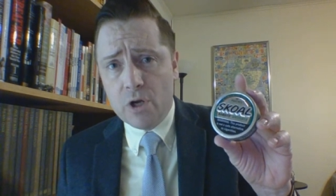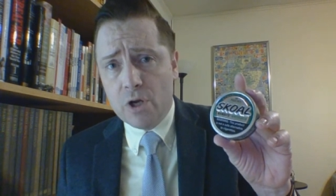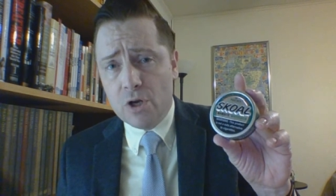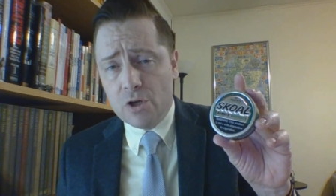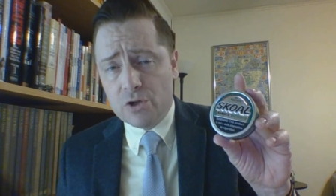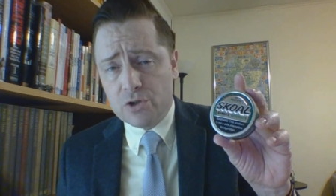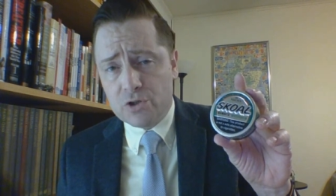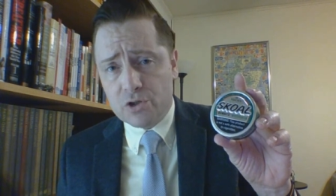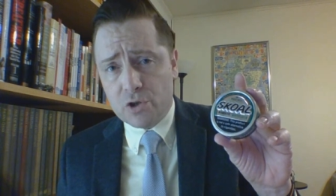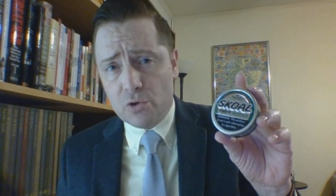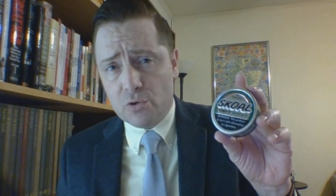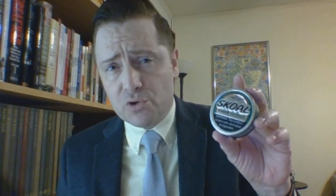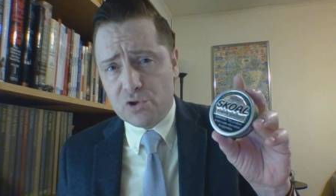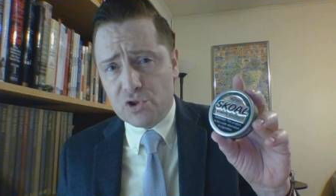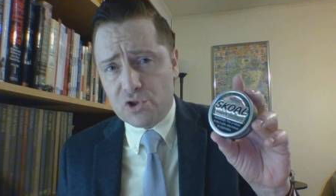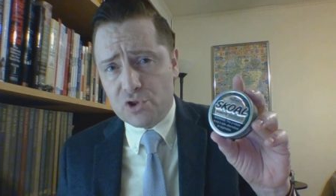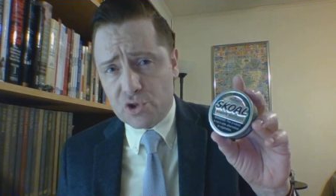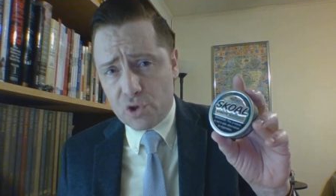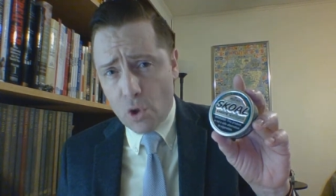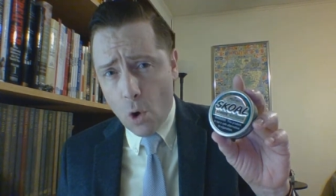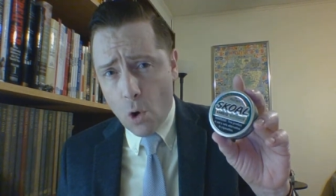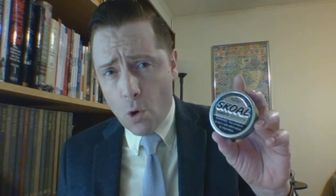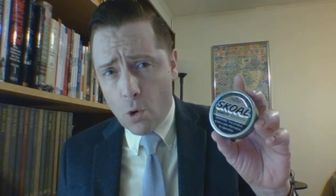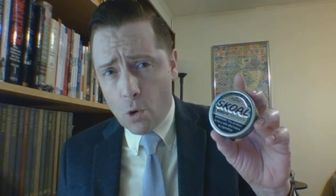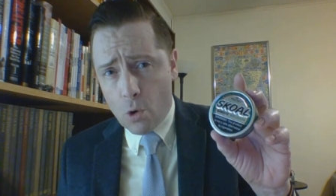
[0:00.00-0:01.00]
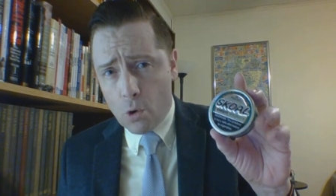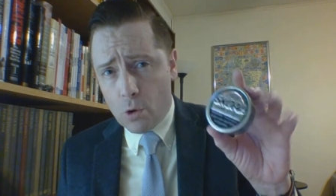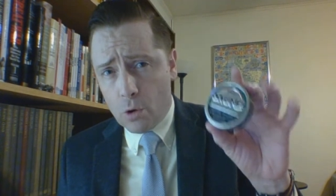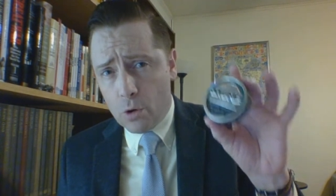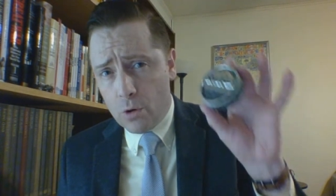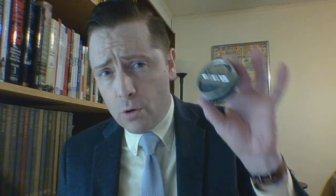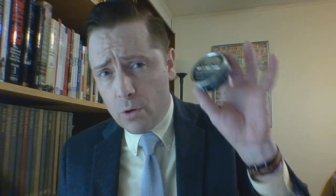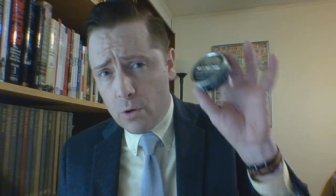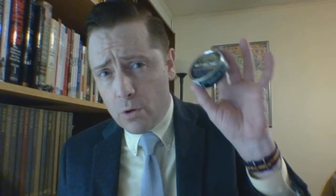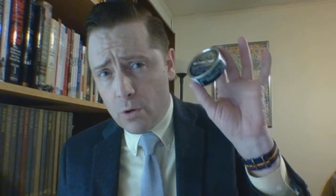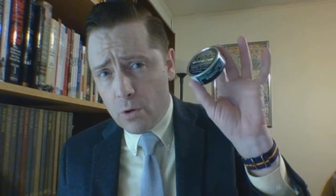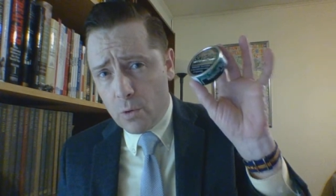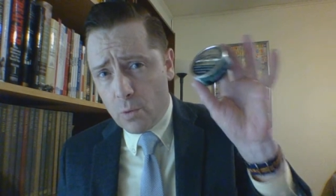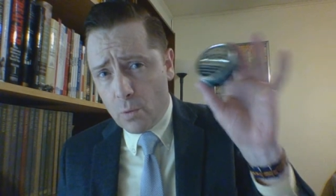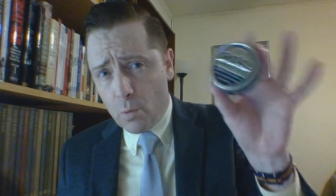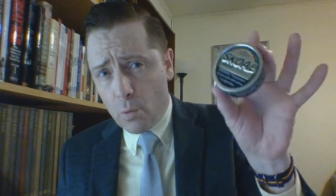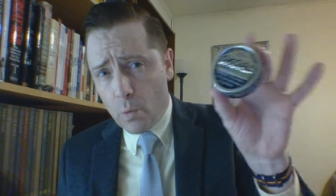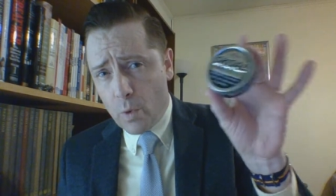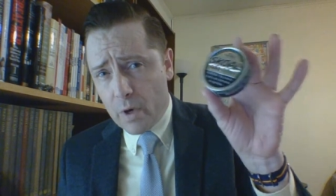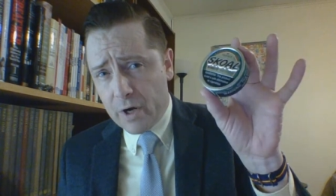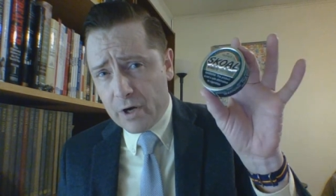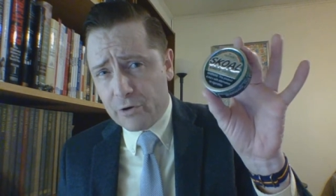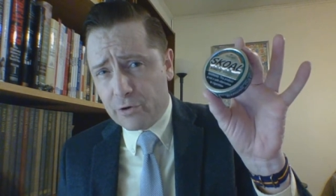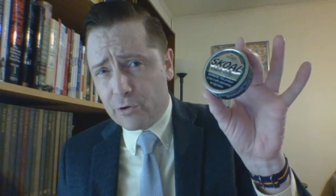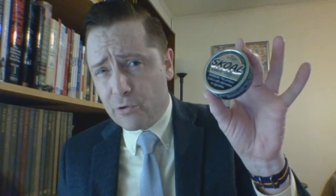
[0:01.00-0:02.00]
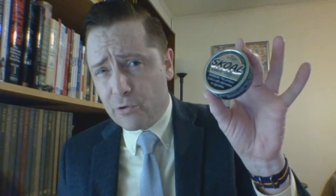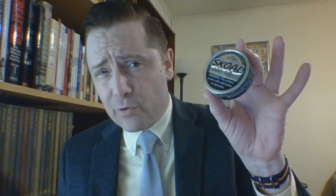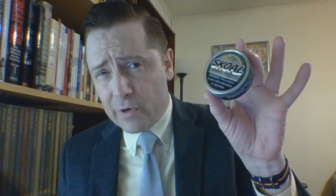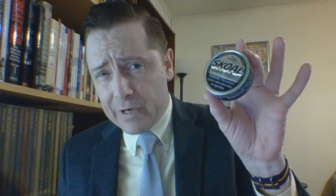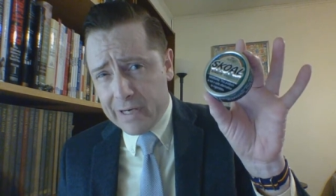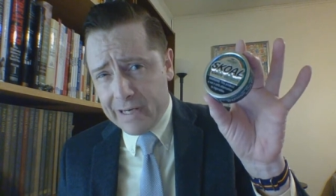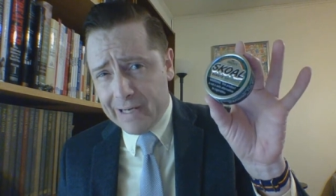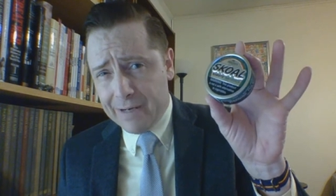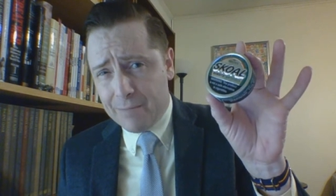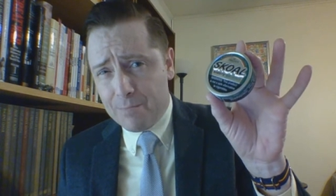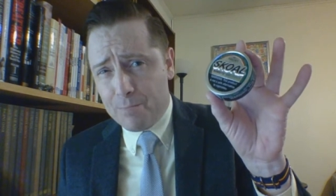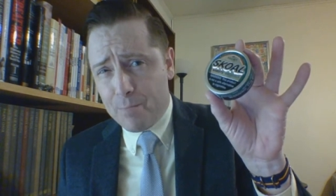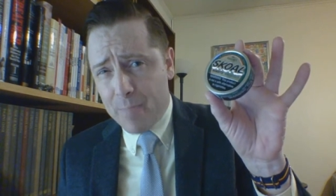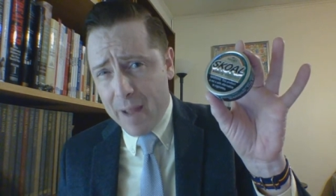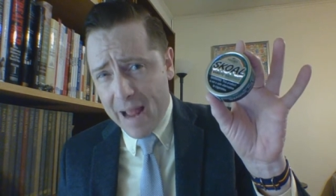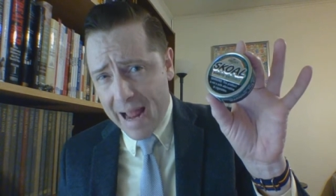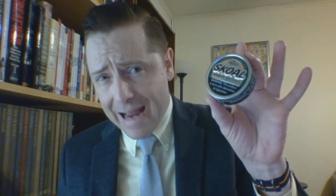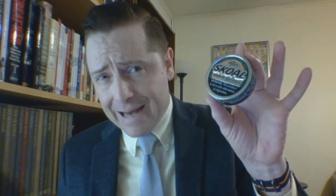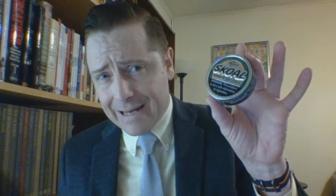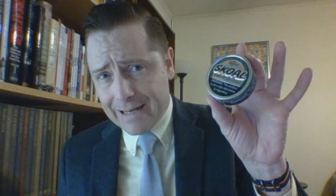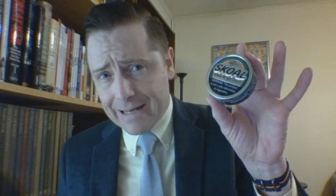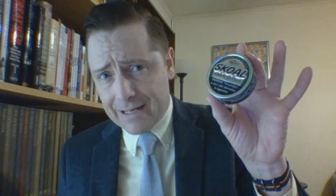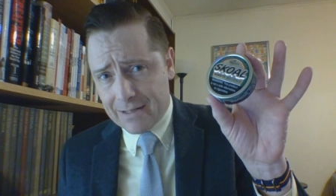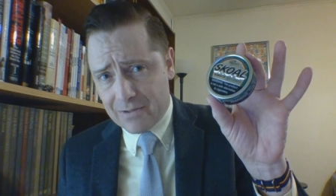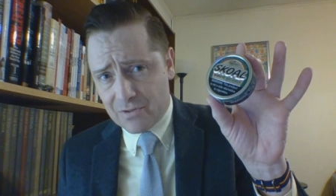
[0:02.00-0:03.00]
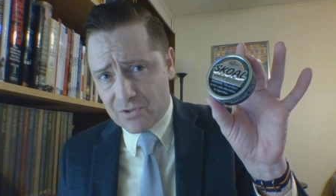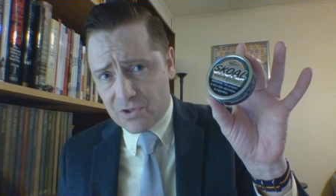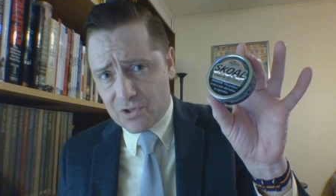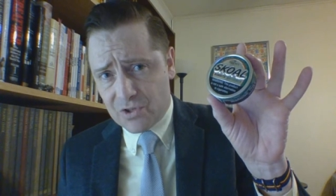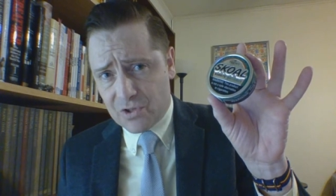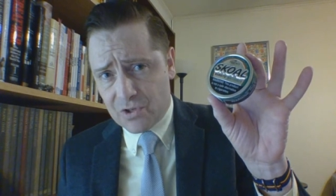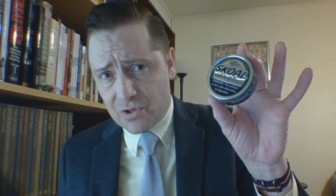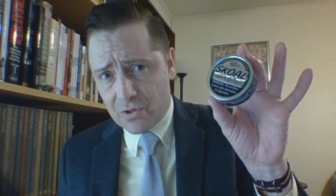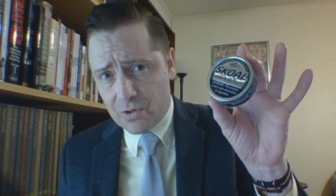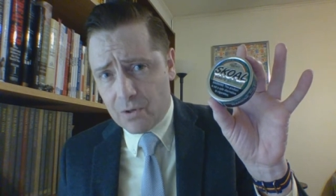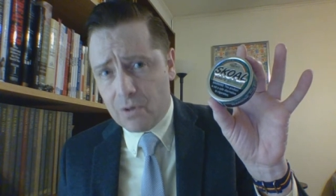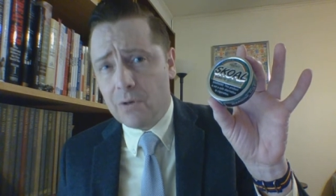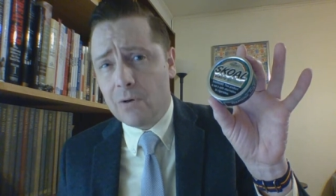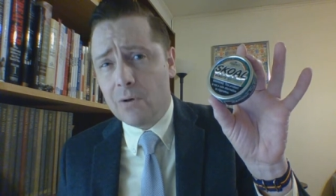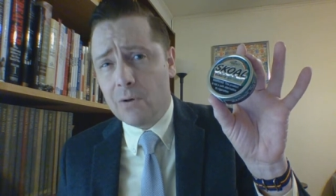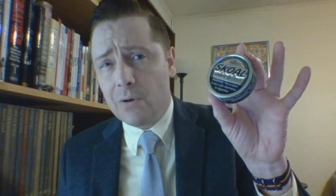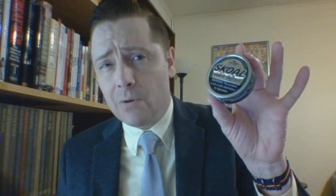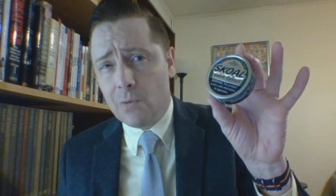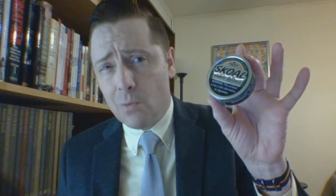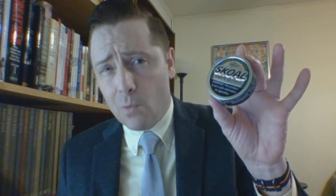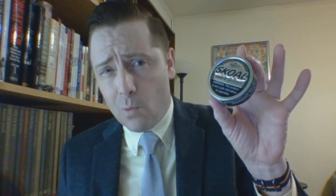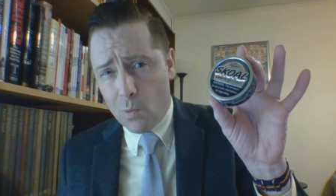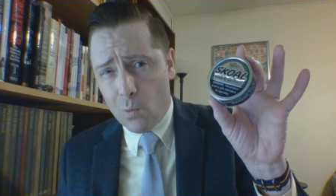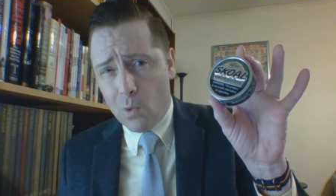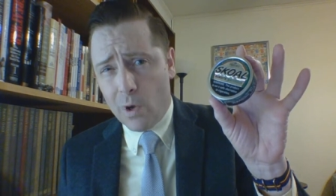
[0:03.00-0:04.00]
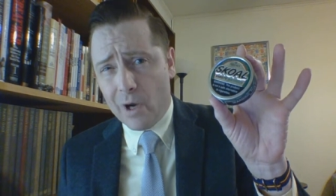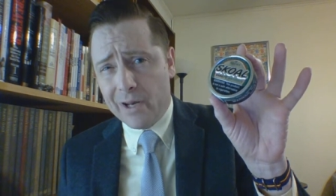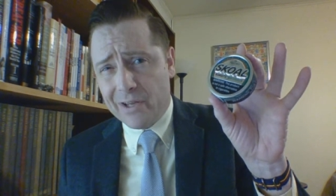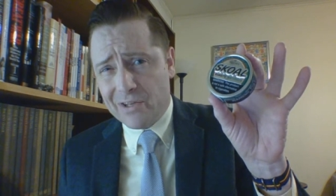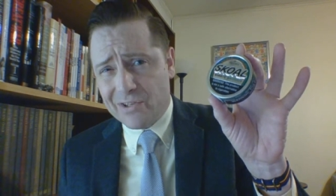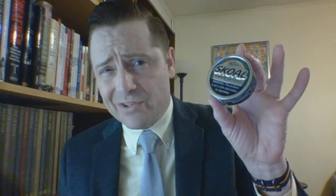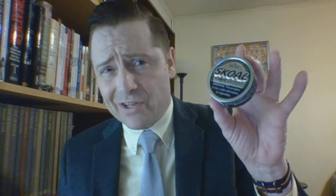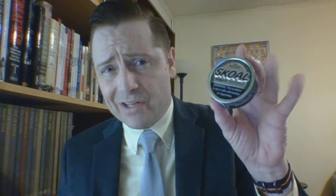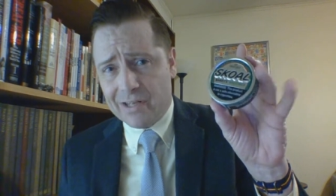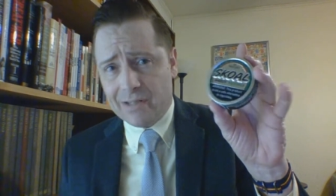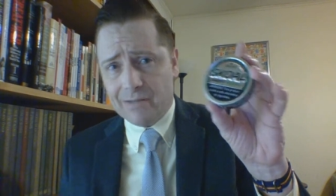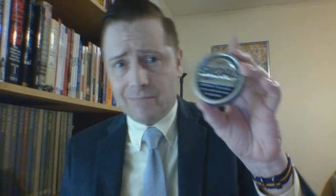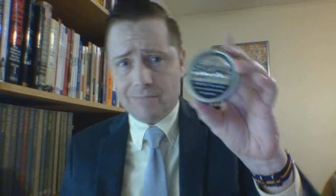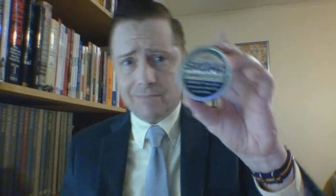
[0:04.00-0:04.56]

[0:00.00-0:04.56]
So Skoal Wintergreen Bandits. What is it?